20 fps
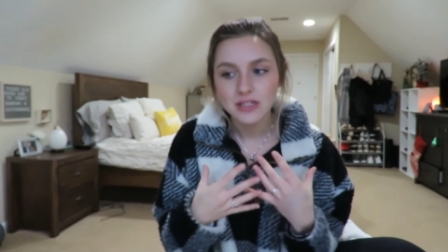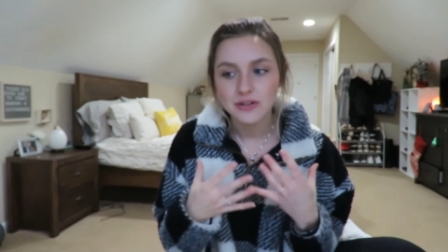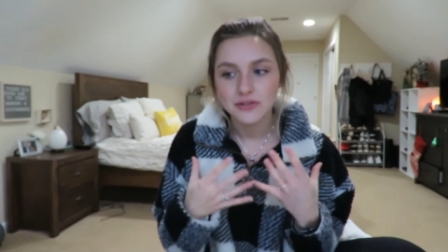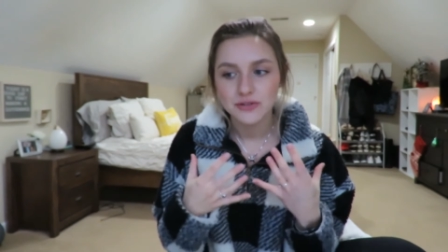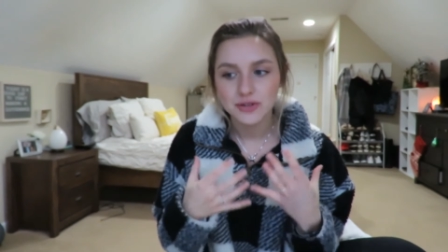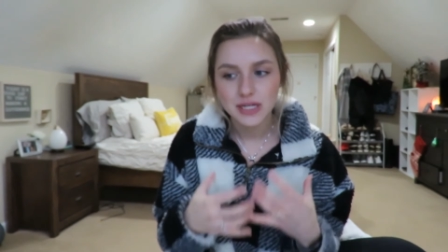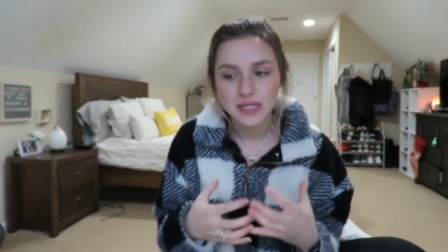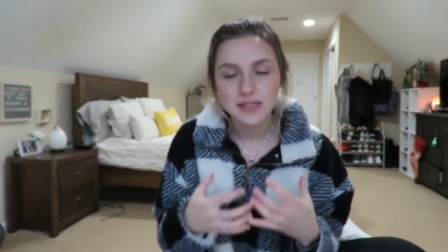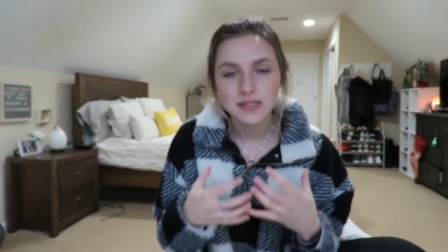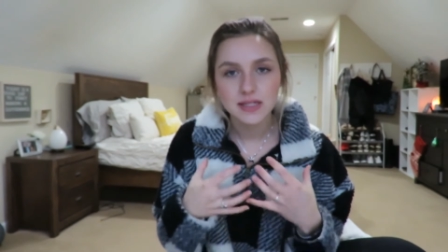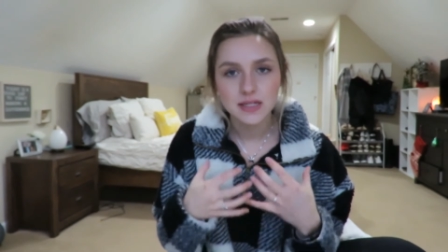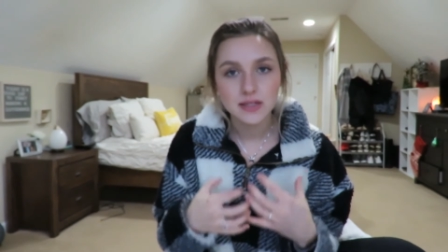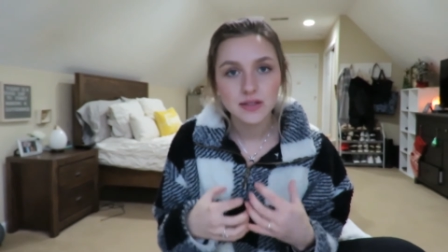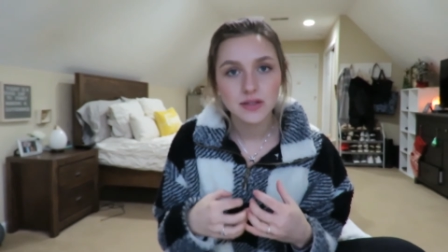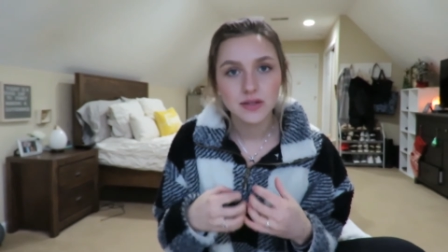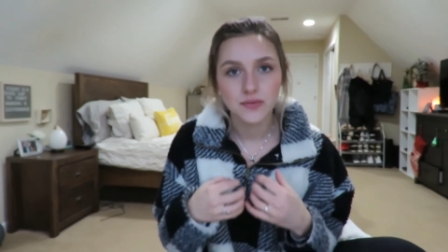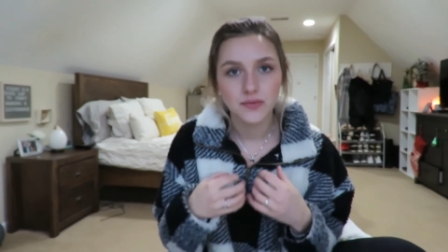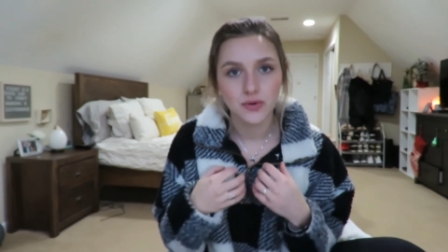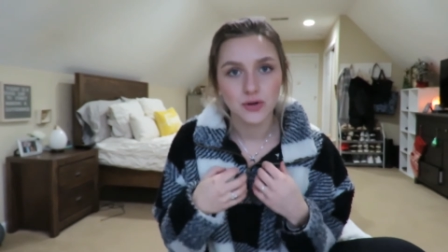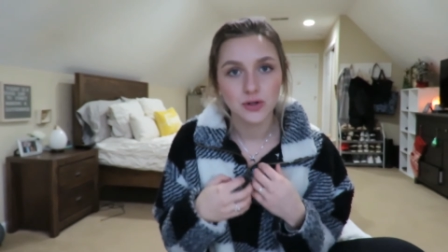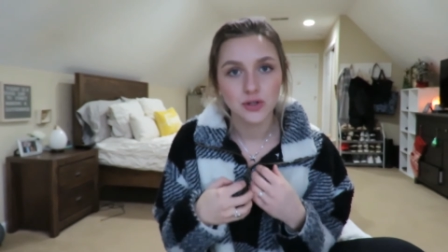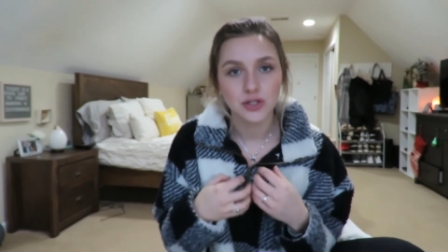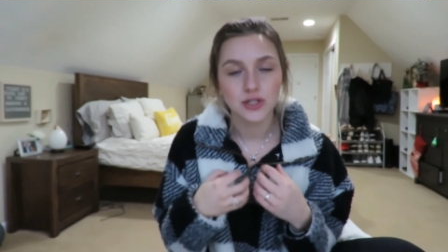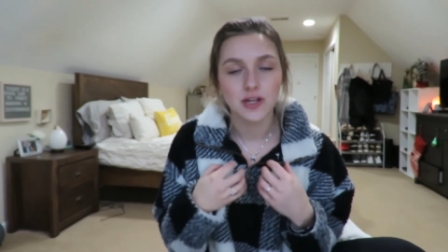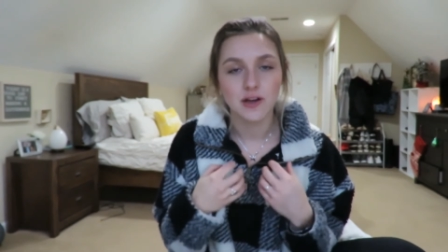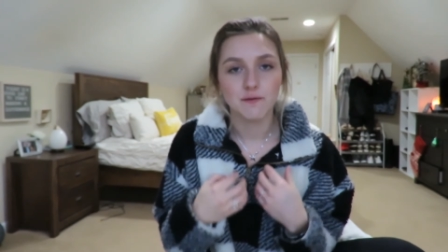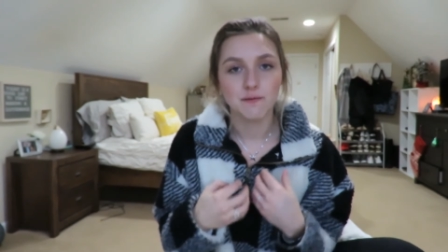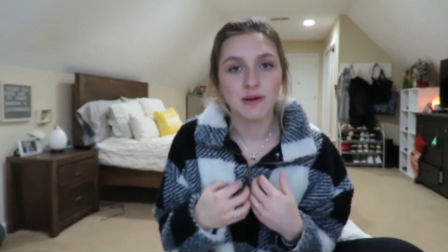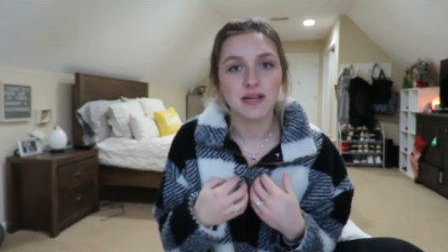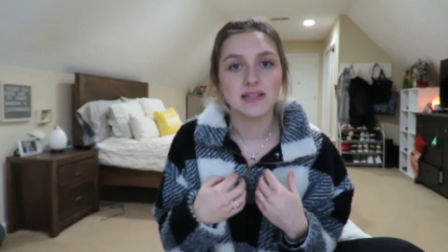this is the version
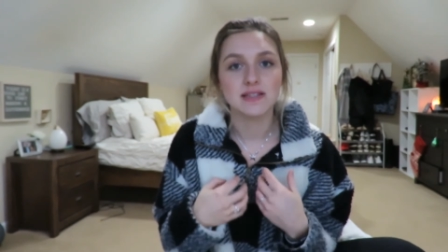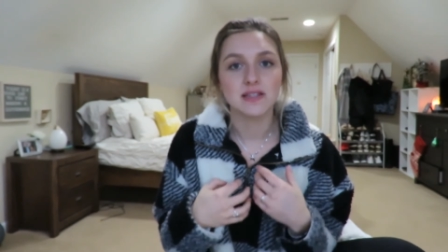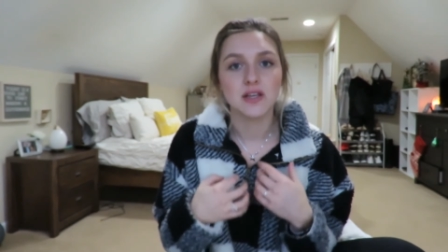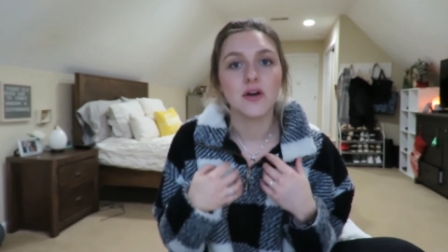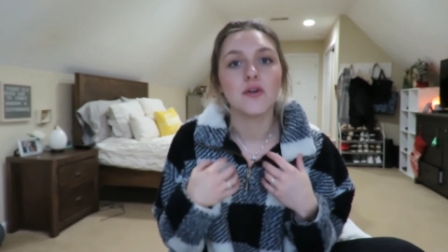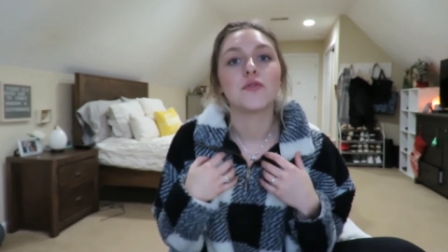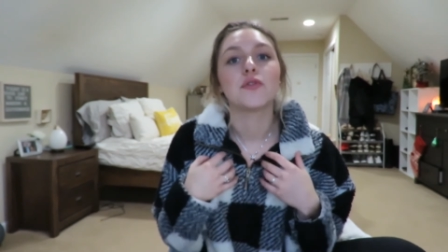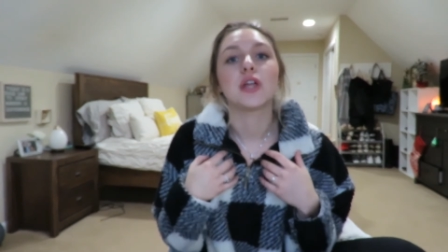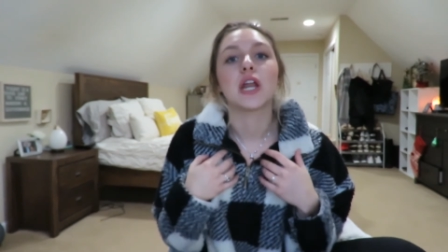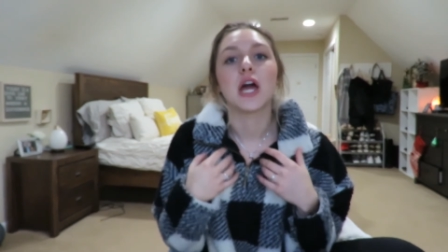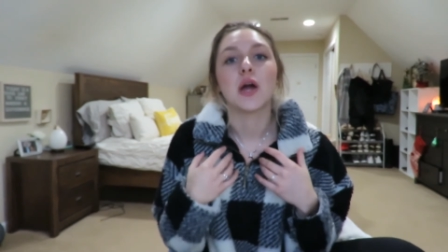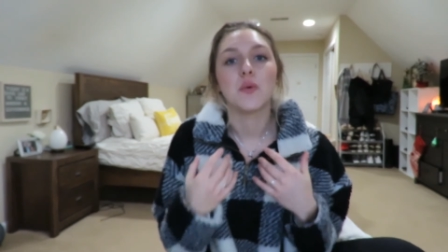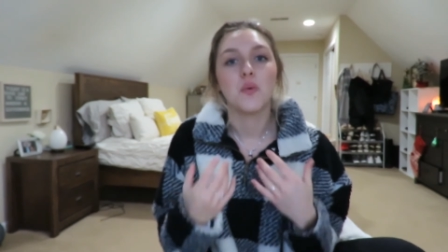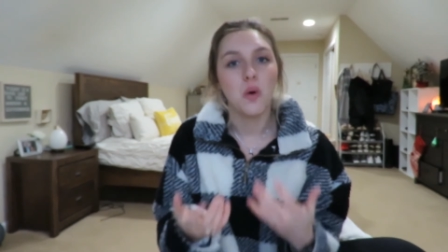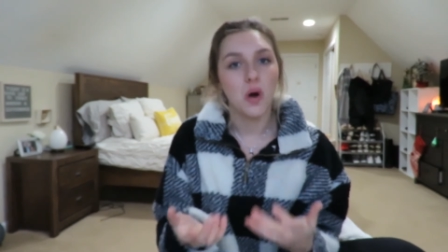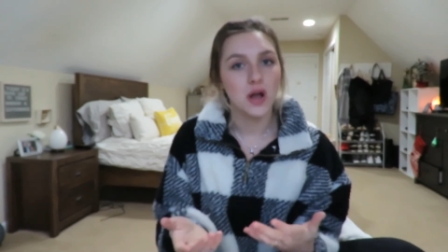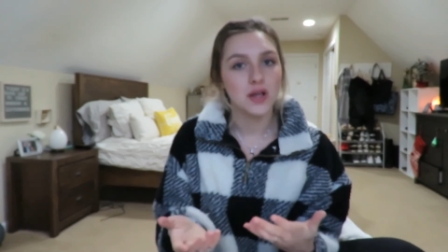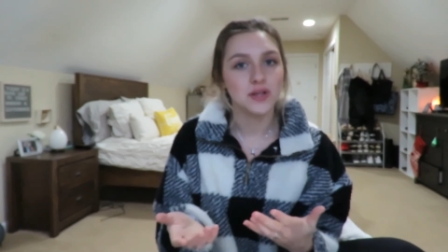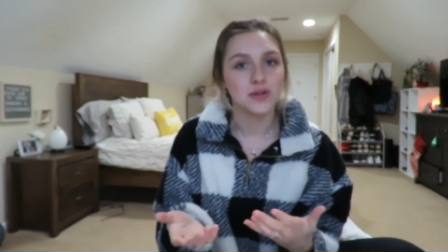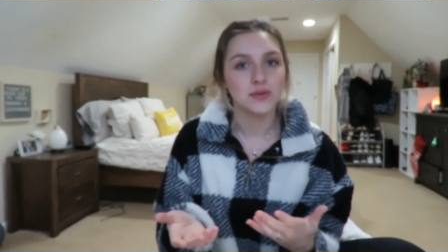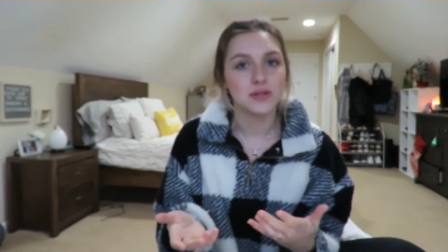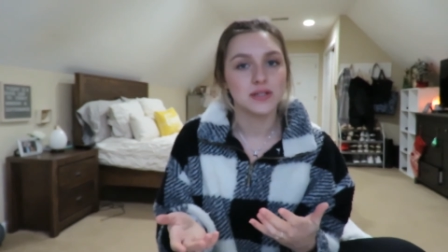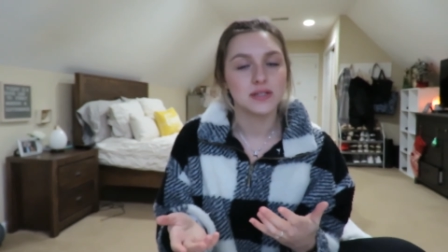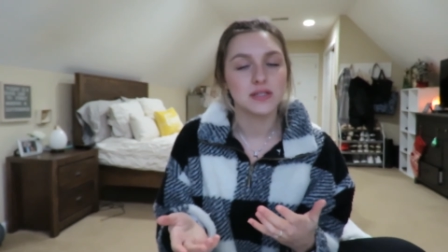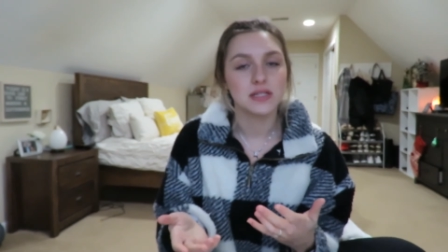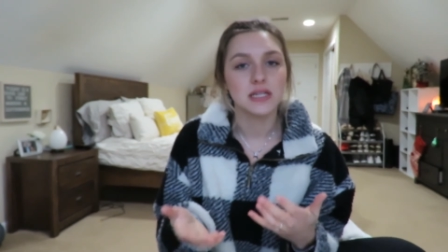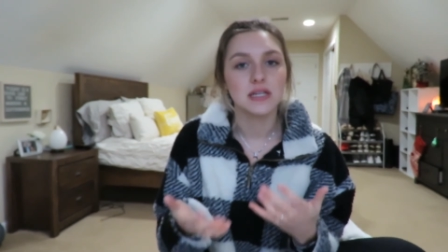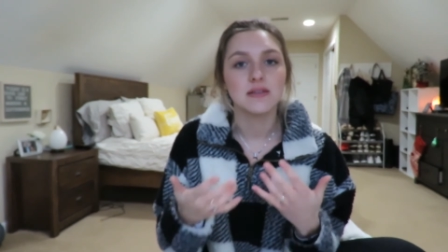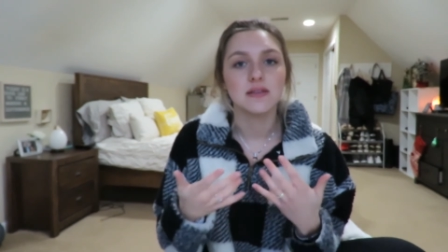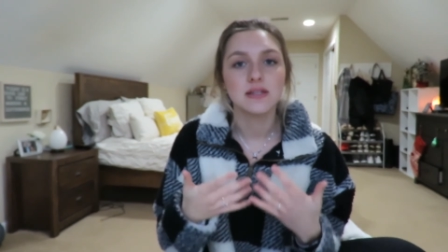of myself that I want you to see.